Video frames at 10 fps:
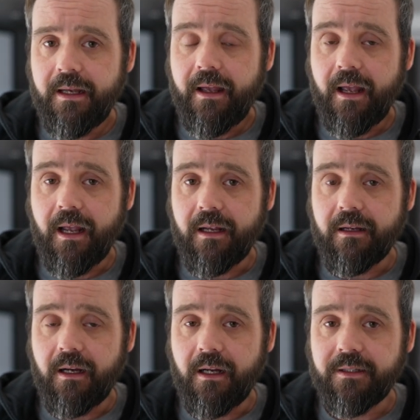a
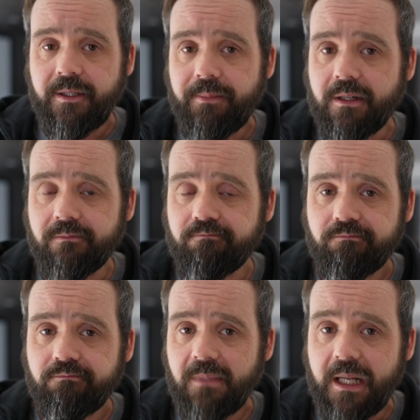uh, shipping
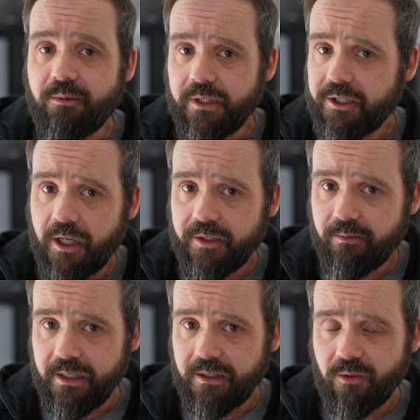label adjustment